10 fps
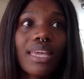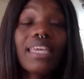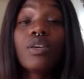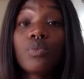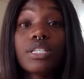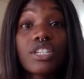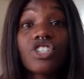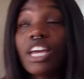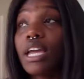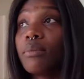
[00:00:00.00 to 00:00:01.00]
he was
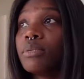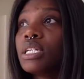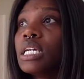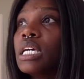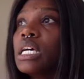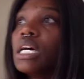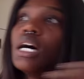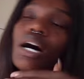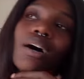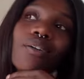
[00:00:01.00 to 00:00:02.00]
ashamed
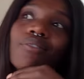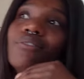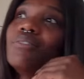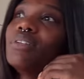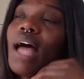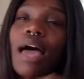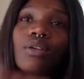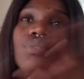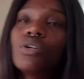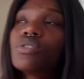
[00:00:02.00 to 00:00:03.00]
of, I
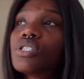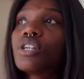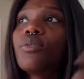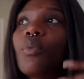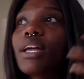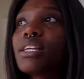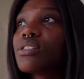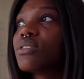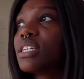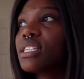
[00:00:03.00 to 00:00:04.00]
don't know, certain ways
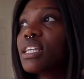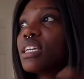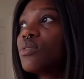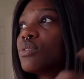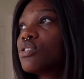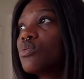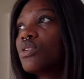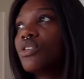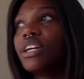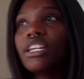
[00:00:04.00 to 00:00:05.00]
or things that he was
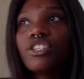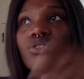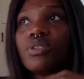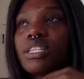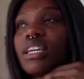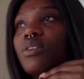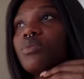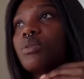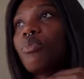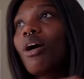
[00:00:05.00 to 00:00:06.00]
doing or industries that he
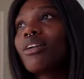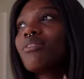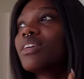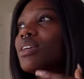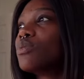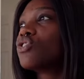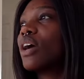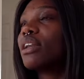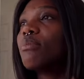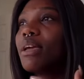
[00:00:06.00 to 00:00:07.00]
was a part of, and he was
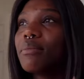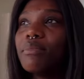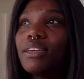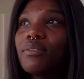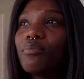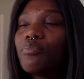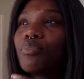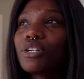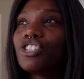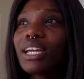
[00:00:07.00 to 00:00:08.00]
trying to make me
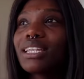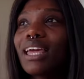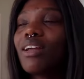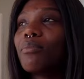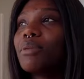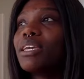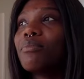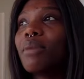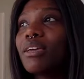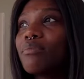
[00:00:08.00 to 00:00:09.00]
project that on me
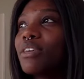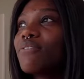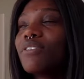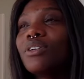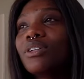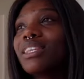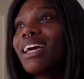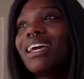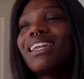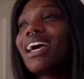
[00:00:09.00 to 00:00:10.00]
and make me feel
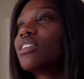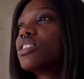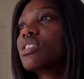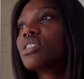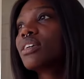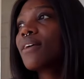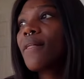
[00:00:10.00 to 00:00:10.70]
that. And I just,